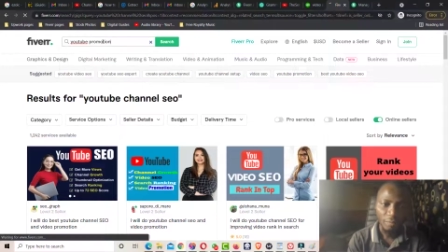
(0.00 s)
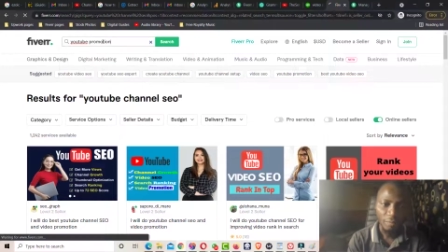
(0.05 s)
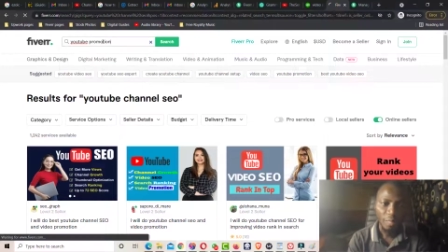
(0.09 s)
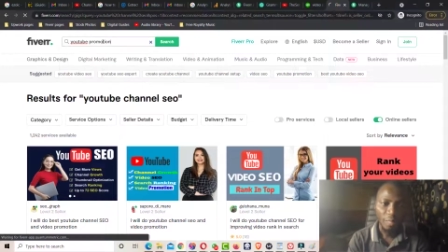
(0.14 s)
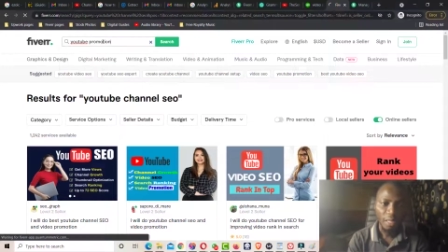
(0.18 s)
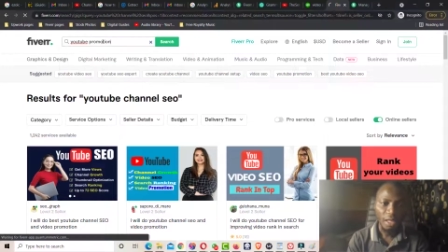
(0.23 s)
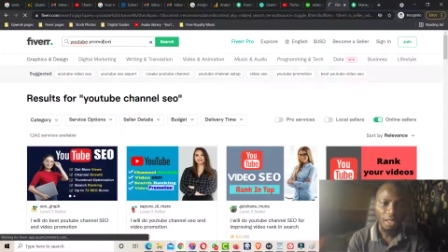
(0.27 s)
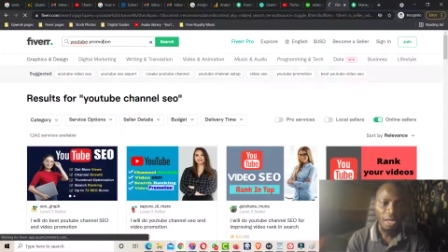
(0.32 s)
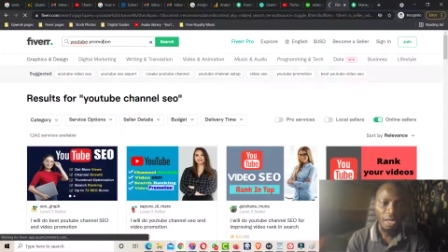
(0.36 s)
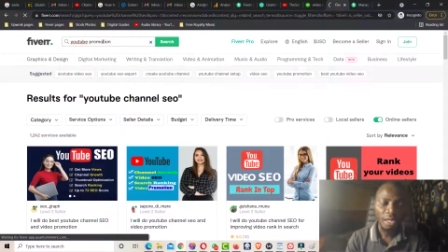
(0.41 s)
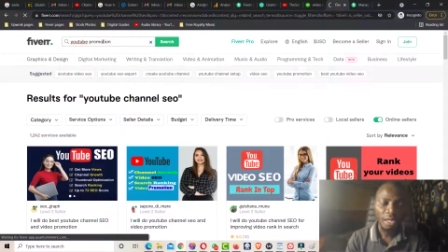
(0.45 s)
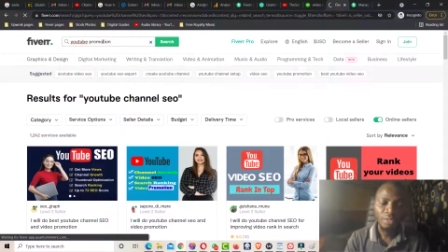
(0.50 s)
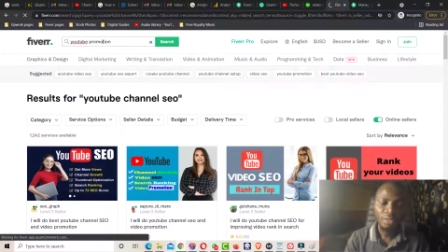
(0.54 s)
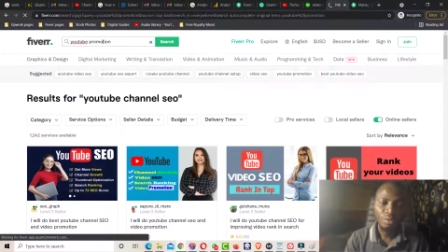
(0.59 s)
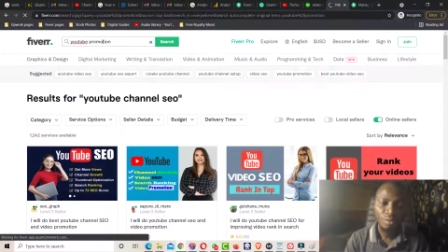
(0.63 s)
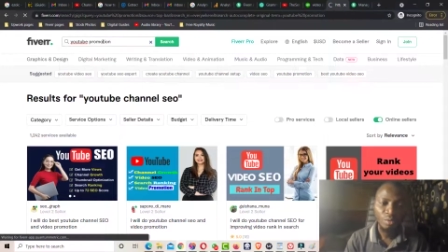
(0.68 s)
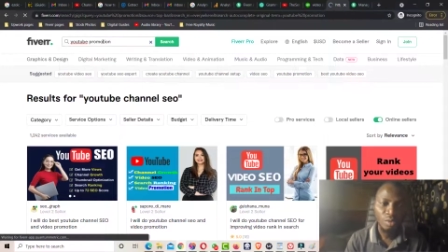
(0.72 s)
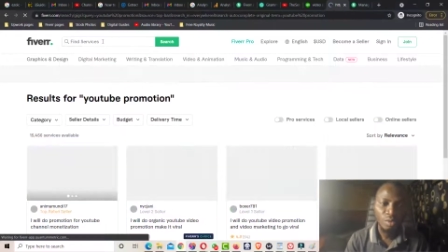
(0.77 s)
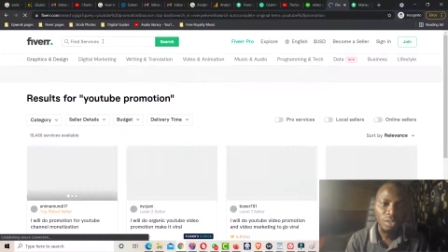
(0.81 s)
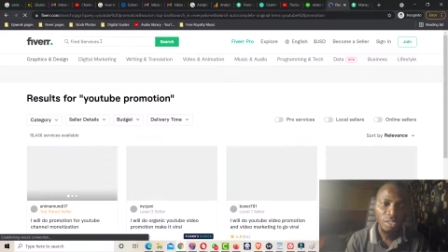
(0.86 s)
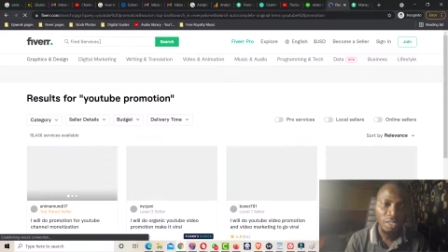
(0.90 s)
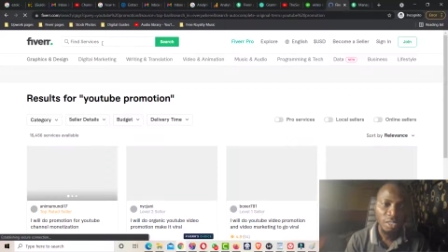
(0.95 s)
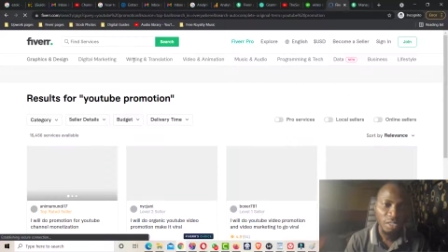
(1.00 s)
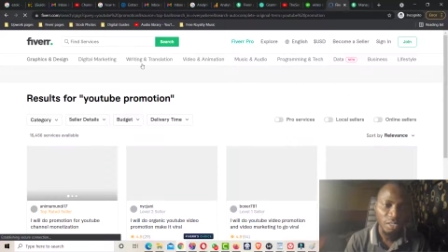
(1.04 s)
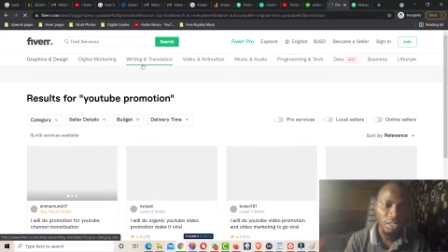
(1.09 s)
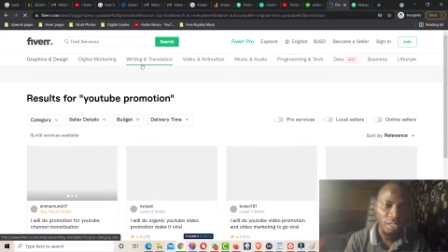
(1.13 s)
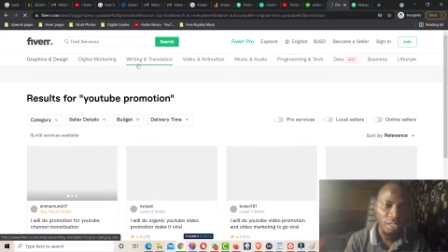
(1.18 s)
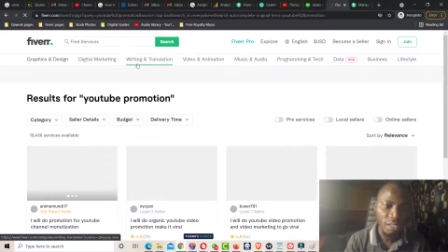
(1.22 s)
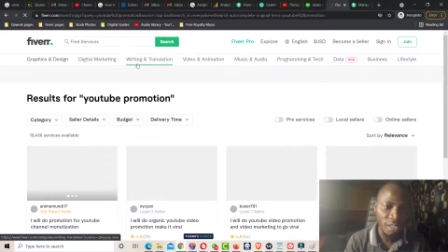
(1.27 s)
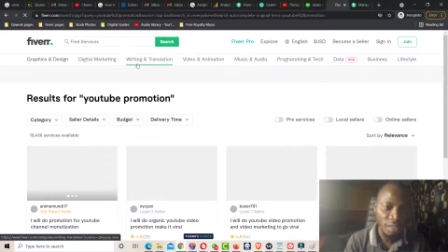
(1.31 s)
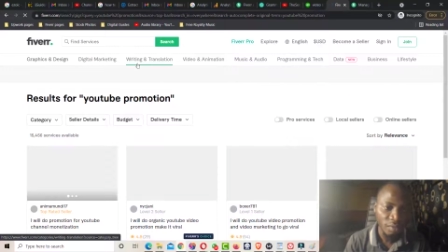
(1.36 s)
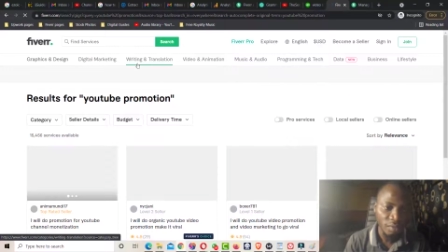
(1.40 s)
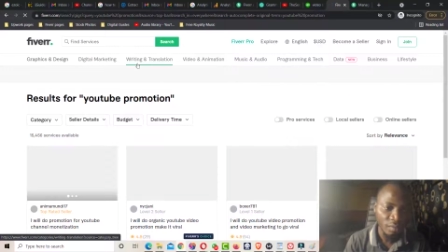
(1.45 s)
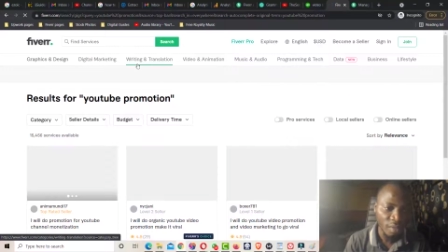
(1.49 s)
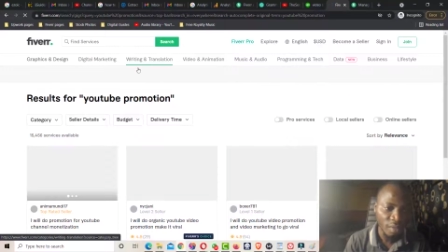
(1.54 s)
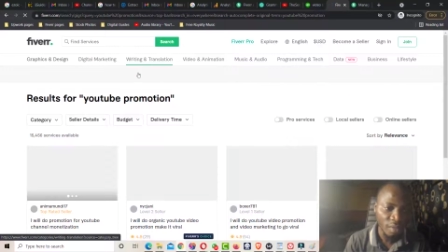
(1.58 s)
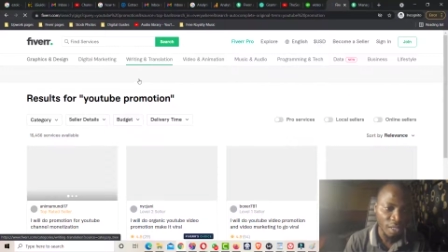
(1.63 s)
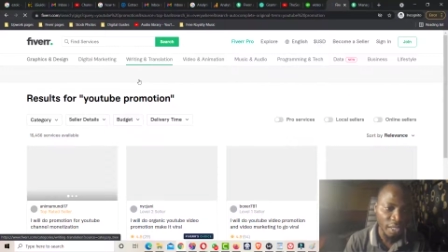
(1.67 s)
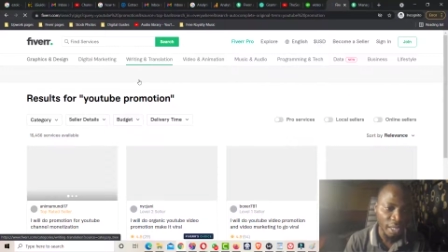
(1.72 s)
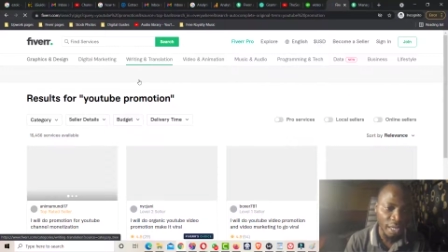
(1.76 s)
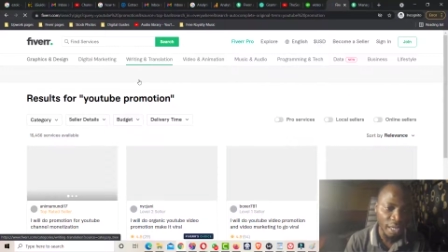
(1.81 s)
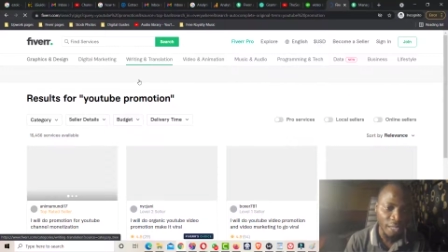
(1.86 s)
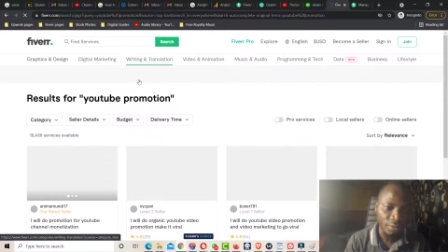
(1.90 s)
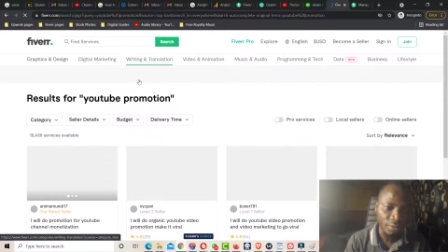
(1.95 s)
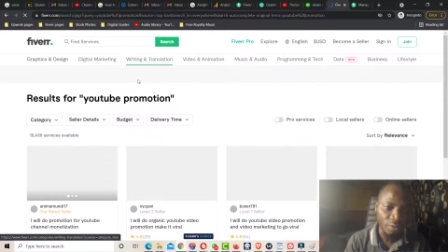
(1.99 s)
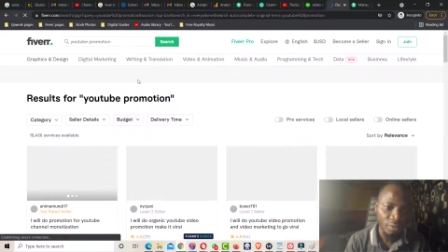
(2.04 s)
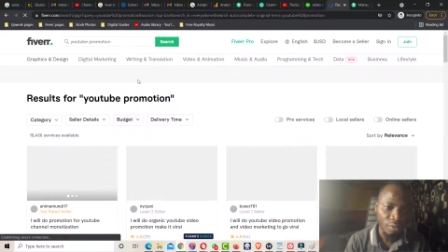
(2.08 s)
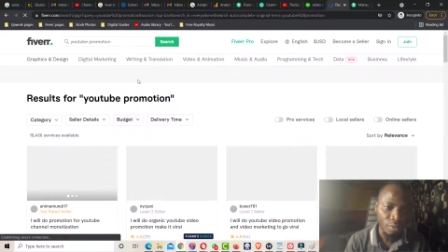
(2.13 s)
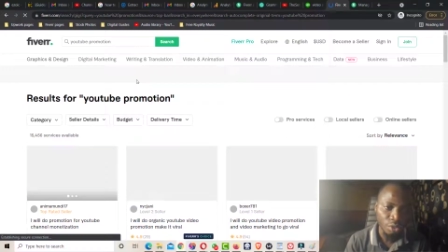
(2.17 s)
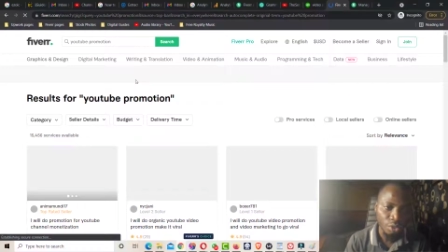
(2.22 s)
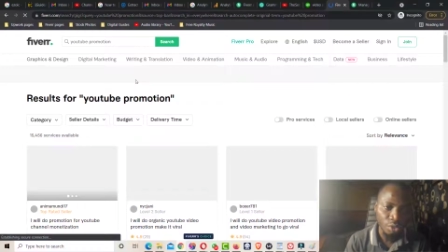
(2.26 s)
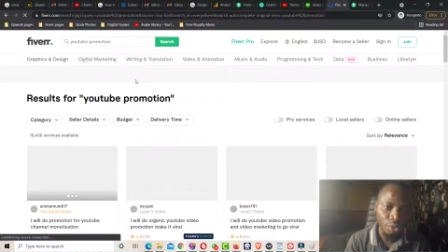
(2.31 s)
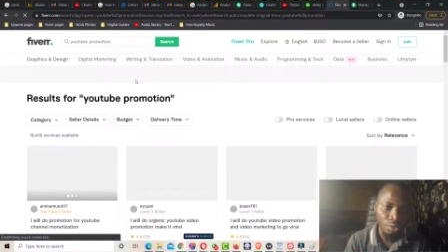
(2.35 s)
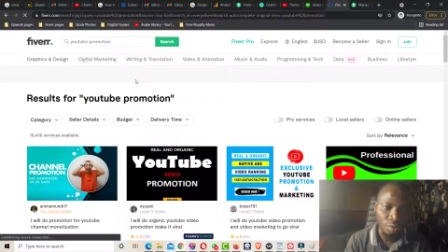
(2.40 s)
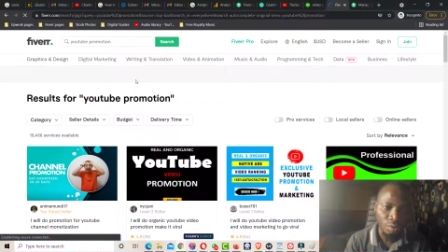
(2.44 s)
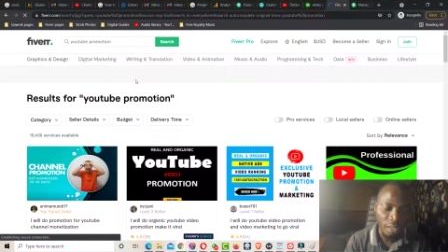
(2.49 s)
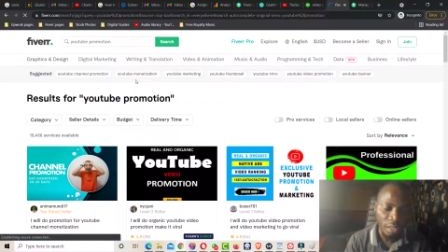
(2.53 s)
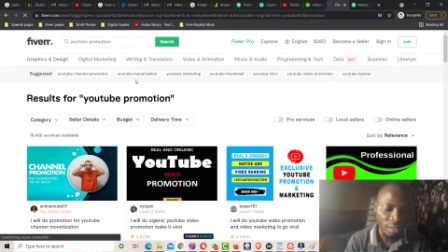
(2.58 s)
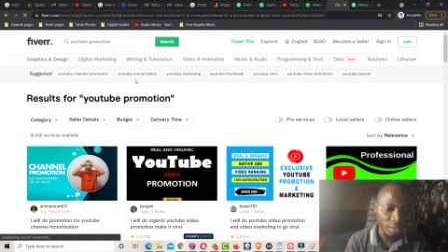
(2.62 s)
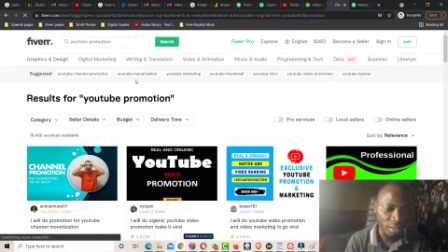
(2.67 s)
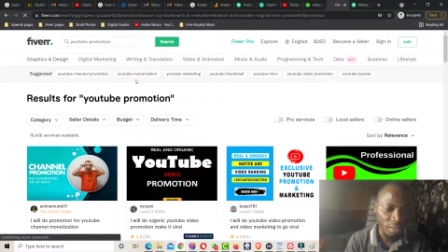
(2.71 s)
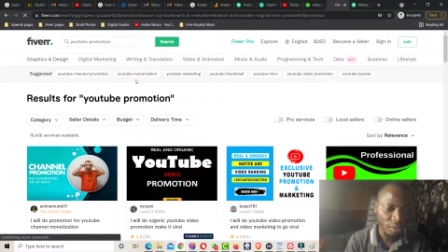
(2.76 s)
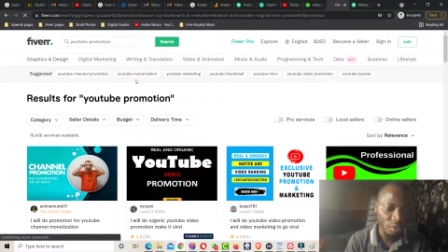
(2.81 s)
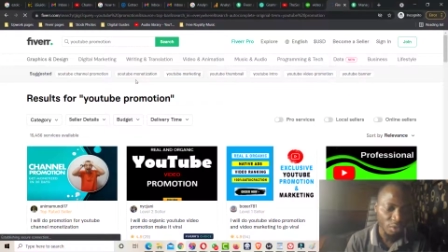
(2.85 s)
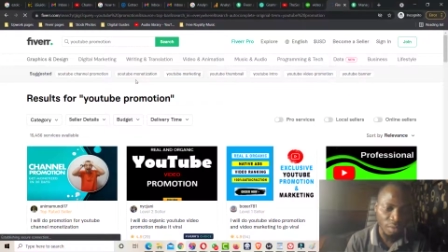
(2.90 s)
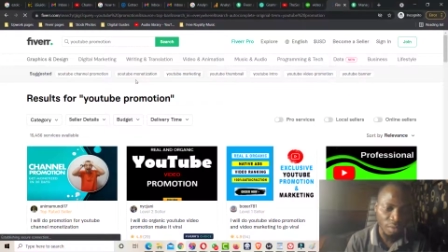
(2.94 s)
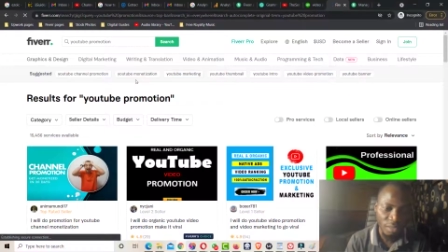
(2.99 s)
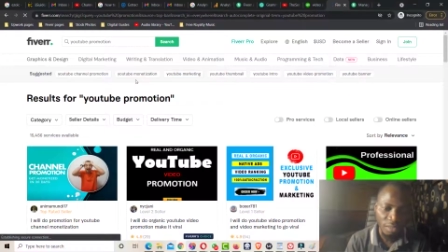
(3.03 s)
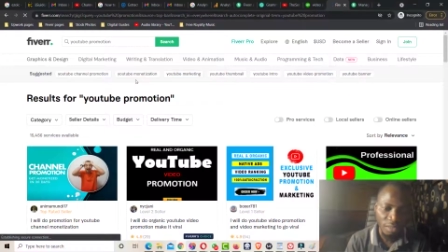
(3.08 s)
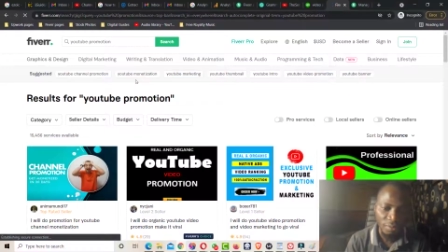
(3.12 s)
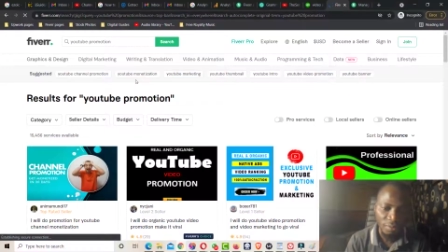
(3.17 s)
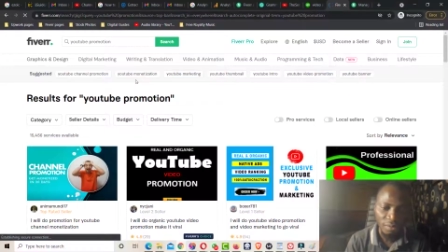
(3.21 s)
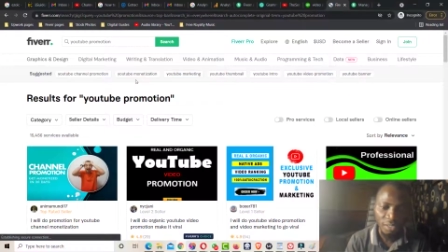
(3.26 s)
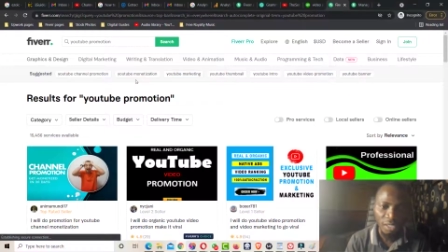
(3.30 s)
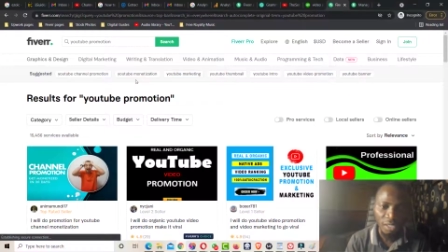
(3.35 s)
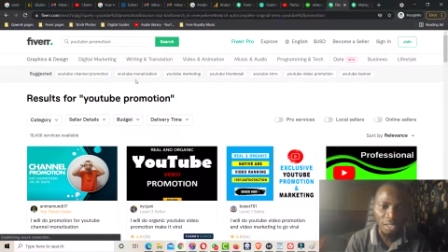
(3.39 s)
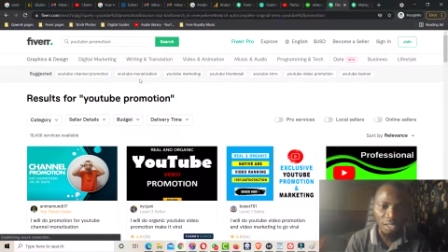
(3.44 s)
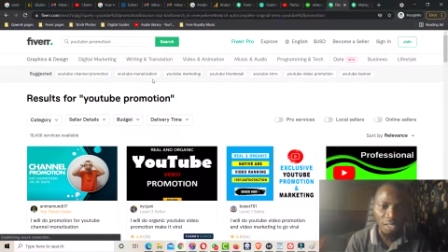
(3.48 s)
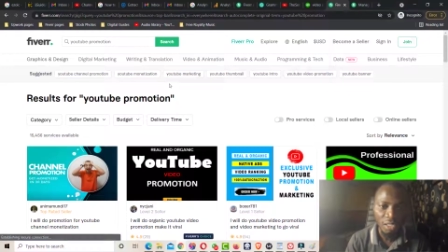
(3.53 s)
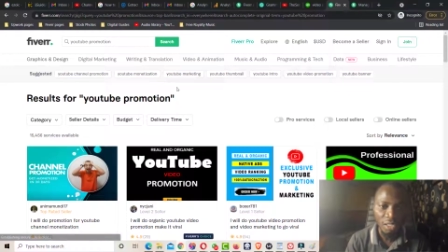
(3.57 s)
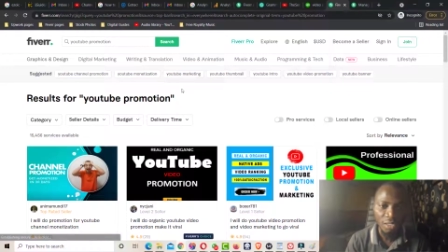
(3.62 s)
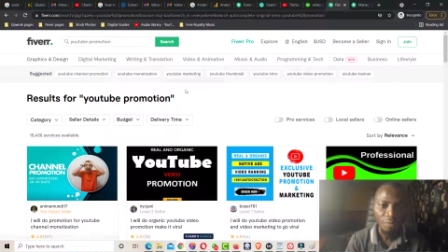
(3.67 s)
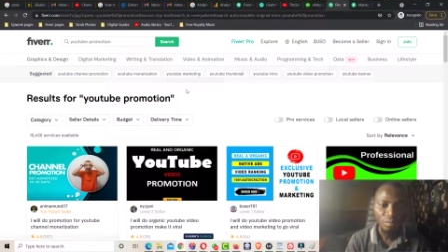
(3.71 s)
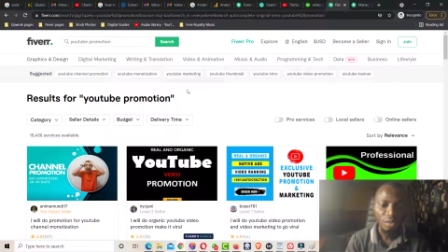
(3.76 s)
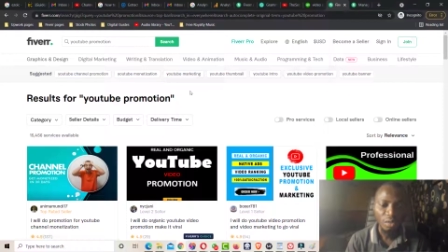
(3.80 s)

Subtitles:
And once it's very hard for me to rank, so definitely